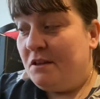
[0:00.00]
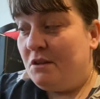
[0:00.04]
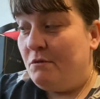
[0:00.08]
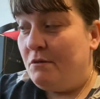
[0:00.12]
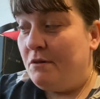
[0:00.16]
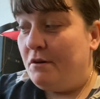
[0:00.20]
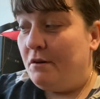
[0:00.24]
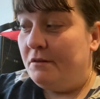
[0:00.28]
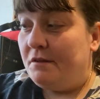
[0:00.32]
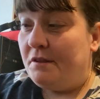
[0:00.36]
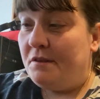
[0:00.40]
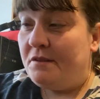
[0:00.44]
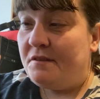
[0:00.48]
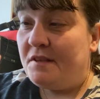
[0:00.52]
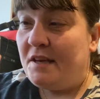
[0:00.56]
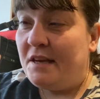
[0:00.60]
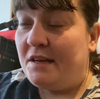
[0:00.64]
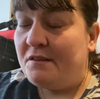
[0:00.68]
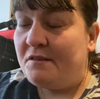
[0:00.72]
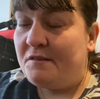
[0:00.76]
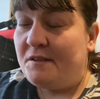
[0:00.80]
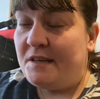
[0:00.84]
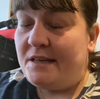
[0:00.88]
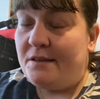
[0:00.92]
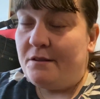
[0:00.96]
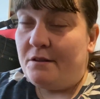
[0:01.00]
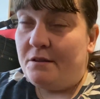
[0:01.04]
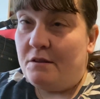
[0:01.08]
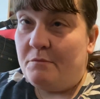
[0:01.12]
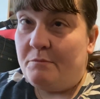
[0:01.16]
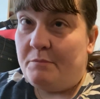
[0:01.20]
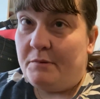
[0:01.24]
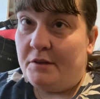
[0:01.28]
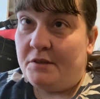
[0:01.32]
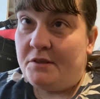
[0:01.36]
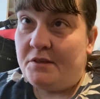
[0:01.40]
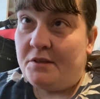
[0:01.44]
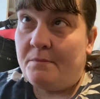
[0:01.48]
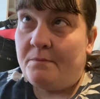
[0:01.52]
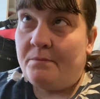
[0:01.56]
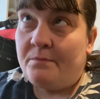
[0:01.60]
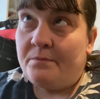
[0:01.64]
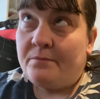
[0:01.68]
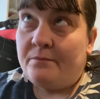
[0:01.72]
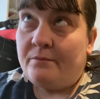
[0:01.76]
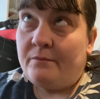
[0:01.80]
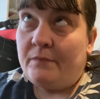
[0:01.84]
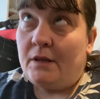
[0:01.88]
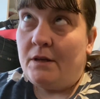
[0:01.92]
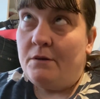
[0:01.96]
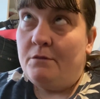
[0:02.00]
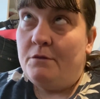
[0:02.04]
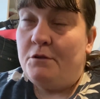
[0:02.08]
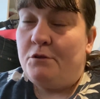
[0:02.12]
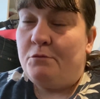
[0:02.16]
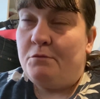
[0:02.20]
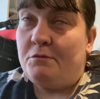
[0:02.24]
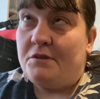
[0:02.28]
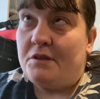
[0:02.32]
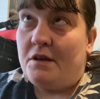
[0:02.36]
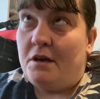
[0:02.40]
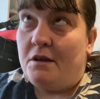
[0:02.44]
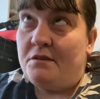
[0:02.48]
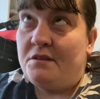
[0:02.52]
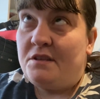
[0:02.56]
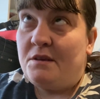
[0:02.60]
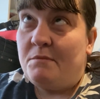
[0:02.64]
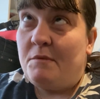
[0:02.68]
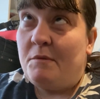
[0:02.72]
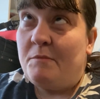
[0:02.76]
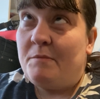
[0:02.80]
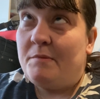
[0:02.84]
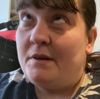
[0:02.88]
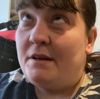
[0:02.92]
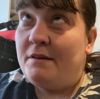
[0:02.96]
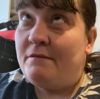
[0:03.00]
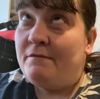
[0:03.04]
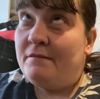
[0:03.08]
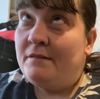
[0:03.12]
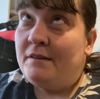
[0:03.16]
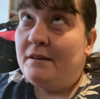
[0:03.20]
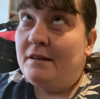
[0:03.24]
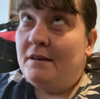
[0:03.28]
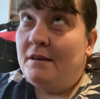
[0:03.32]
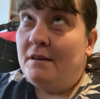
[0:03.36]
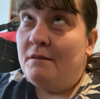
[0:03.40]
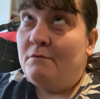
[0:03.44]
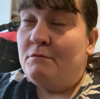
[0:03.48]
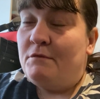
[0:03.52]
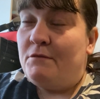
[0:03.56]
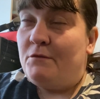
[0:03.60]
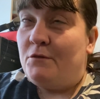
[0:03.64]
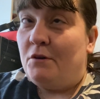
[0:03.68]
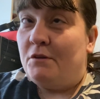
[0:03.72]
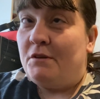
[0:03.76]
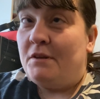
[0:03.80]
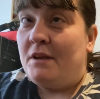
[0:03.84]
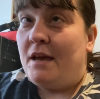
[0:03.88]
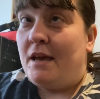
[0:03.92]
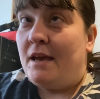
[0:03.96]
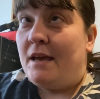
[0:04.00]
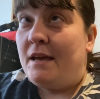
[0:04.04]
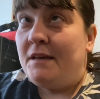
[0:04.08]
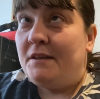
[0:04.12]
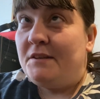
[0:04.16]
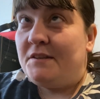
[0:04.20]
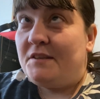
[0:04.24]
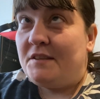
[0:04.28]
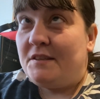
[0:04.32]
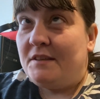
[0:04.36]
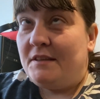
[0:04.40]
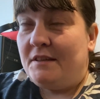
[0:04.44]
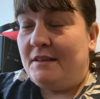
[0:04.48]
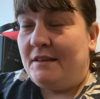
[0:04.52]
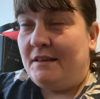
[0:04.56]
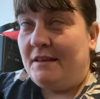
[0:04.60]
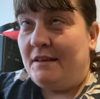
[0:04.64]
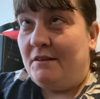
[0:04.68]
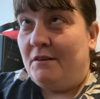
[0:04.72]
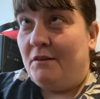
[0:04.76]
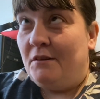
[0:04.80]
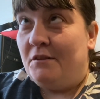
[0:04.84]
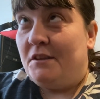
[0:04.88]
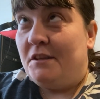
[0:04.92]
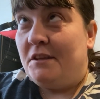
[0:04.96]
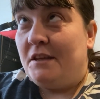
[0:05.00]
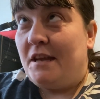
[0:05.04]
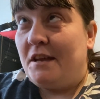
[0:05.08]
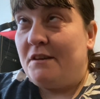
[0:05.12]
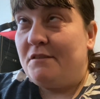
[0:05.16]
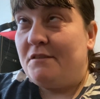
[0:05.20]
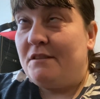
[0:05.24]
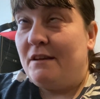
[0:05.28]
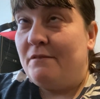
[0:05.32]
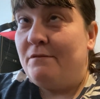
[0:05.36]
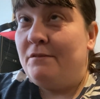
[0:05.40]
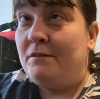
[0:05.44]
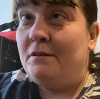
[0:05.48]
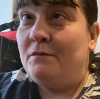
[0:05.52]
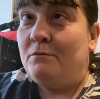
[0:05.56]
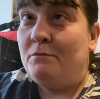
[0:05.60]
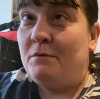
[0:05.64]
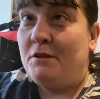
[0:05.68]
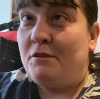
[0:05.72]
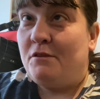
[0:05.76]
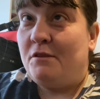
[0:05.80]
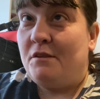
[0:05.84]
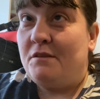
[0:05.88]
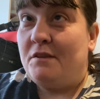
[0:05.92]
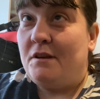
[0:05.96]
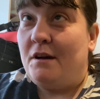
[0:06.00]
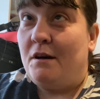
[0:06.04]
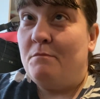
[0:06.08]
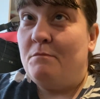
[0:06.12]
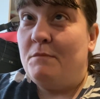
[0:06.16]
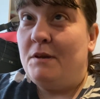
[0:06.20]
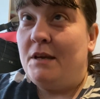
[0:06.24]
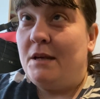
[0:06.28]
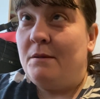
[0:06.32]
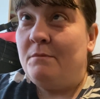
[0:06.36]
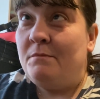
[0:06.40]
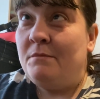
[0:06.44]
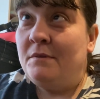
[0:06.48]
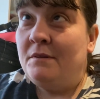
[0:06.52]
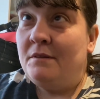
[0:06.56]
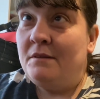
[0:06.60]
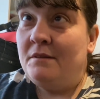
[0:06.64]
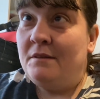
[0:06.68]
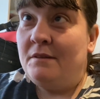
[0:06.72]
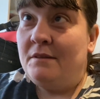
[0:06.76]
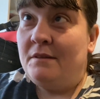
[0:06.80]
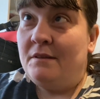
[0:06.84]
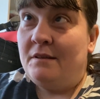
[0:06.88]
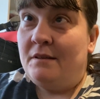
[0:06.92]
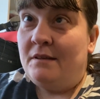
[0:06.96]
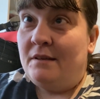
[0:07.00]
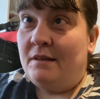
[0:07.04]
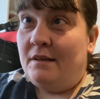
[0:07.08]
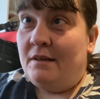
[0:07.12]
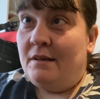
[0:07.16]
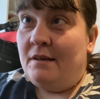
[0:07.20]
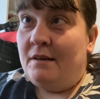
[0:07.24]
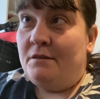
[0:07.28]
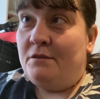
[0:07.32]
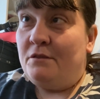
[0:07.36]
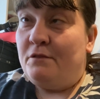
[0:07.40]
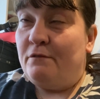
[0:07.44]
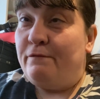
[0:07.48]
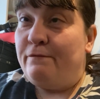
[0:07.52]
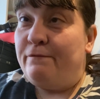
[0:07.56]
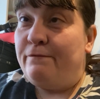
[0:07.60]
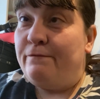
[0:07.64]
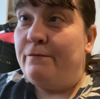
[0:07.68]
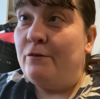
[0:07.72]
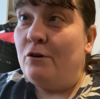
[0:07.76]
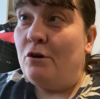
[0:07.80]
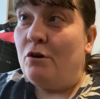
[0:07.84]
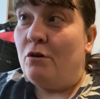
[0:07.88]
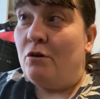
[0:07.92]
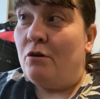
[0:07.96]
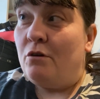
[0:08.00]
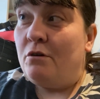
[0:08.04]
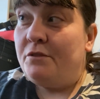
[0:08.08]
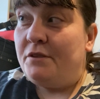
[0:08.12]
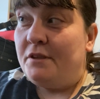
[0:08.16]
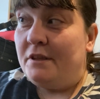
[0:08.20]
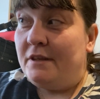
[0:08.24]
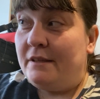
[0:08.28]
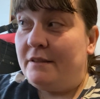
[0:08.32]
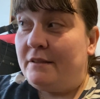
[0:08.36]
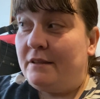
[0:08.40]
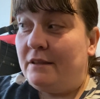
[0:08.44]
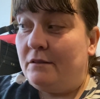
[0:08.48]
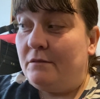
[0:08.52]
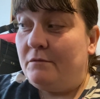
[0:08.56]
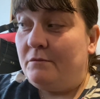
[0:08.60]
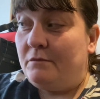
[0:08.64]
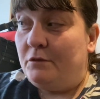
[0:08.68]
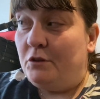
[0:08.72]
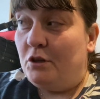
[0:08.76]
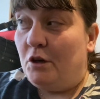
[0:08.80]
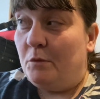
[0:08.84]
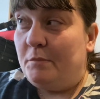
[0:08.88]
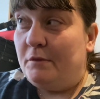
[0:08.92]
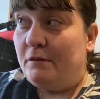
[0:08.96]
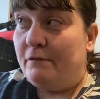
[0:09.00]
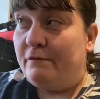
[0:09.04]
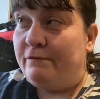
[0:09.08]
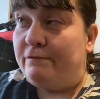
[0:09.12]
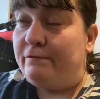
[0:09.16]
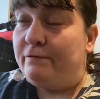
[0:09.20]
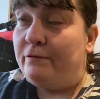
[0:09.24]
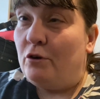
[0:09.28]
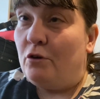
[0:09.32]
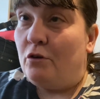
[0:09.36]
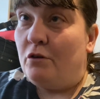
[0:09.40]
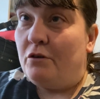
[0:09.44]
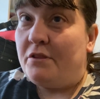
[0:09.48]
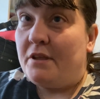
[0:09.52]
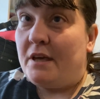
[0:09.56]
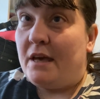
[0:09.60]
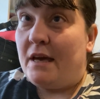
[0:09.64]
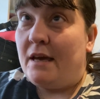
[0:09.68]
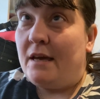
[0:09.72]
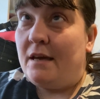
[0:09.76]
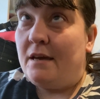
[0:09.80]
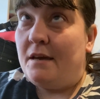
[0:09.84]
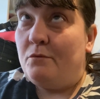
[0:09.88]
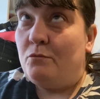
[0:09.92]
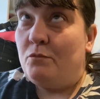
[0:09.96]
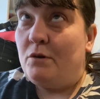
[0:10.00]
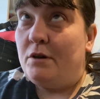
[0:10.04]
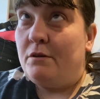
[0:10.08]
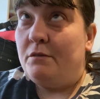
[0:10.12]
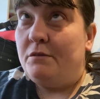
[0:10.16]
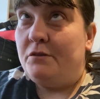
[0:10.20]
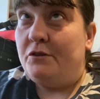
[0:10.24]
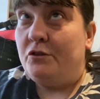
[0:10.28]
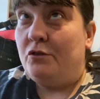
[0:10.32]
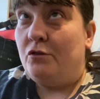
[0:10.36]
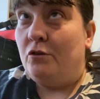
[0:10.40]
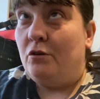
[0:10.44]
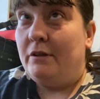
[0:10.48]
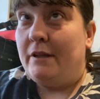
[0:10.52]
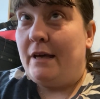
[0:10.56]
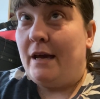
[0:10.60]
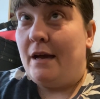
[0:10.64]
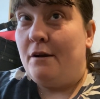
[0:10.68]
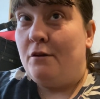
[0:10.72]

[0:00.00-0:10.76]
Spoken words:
we've got the 16 on the bottom, which was our semi-breve. We've got an 8 on the next level, which is our minim. The 4, the little knobble of 4 there, we're going to call that a